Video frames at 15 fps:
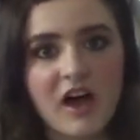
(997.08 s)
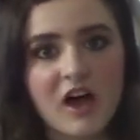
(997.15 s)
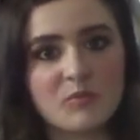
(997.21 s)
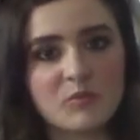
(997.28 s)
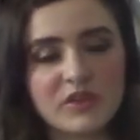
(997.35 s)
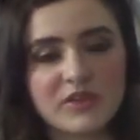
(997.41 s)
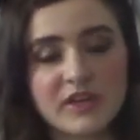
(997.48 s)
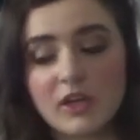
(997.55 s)

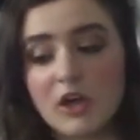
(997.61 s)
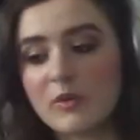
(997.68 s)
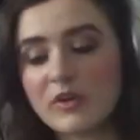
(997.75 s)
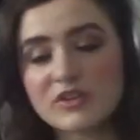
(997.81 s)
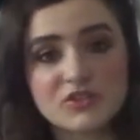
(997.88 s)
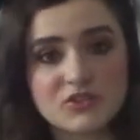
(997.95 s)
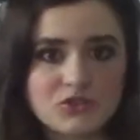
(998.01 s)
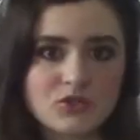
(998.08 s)
when they go
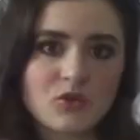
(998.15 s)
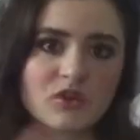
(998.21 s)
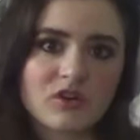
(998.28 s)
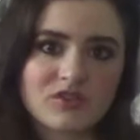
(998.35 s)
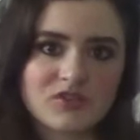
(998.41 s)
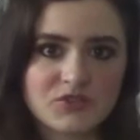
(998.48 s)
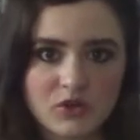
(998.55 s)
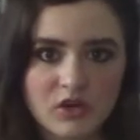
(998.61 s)
into
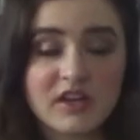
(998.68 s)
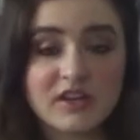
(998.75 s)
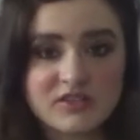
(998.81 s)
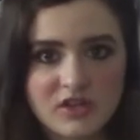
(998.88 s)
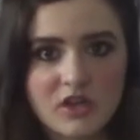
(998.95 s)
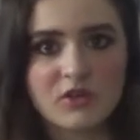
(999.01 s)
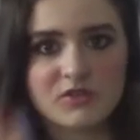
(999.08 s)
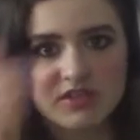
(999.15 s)
stores or
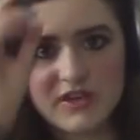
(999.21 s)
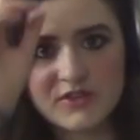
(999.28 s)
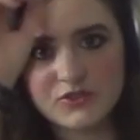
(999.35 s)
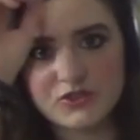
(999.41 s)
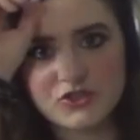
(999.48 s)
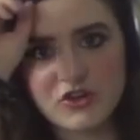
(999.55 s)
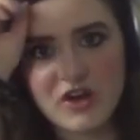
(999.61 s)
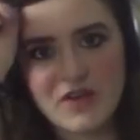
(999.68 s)
into hotels
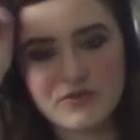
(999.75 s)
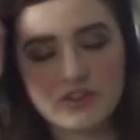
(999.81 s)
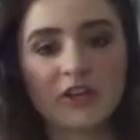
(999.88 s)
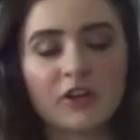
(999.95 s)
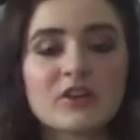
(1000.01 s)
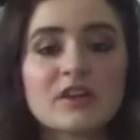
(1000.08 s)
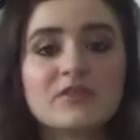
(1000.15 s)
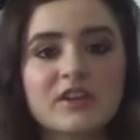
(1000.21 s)
or
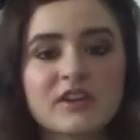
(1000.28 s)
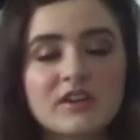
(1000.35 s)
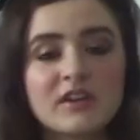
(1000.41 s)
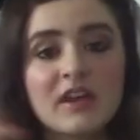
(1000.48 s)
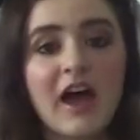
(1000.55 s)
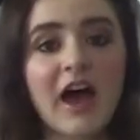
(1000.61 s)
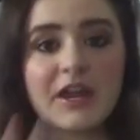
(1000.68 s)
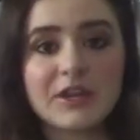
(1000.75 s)
traveling, or even
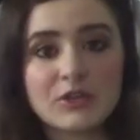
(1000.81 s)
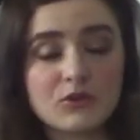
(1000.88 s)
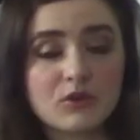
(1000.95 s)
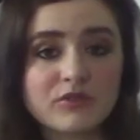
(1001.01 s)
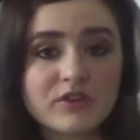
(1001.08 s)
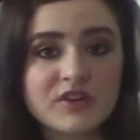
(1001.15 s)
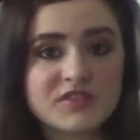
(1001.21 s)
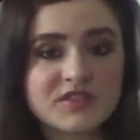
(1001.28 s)
at a
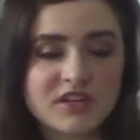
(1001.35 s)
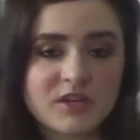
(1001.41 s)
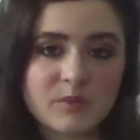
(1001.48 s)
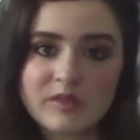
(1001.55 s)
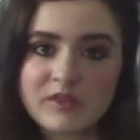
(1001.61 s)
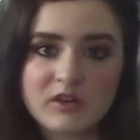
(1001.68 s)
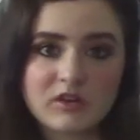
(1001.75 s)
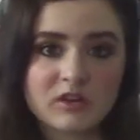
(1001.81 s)
university
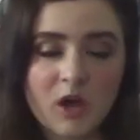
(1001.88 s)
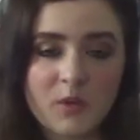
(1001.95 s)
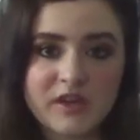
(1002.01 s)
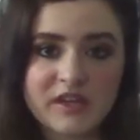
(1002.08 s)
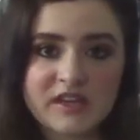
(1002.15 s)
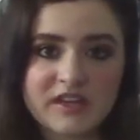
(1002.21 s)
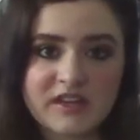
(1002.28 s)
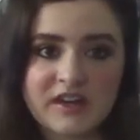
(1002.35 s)
when they're
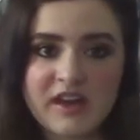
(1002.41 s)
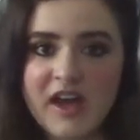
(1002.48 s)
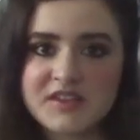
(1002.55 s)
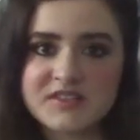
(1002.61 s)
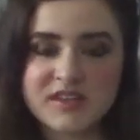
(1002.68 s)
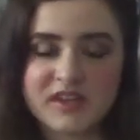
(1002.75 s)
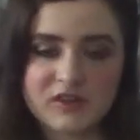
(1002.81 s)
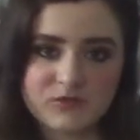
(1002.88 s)
going in and
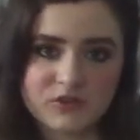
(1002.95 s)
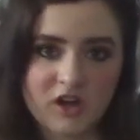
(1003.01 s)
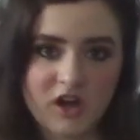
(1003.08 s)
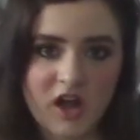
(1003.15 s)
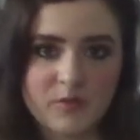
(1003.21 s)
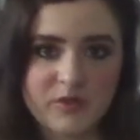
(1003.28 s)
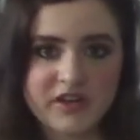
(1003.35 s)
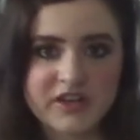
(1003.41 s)
asking for
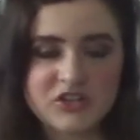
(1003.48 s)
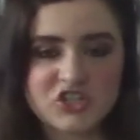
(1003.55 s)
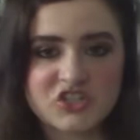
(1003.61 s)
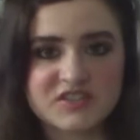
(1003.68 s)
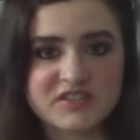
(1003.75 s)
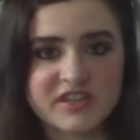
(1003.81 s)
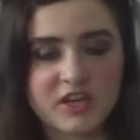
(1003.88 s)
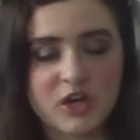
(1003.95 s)

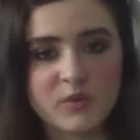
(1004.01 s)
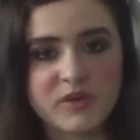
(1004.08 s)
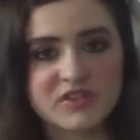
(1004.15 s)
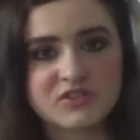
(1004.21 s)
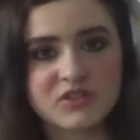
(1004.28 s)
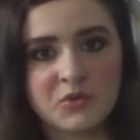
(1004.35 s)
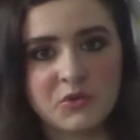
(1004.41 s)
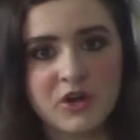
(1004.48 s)
accommodations, they always
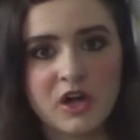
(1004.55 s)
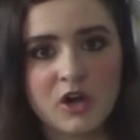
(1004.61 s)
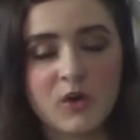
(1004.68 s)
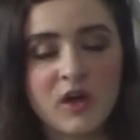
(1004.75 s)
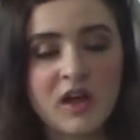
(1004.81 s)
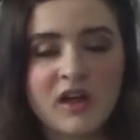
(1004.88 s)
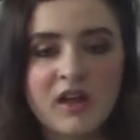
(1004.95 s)
don't know.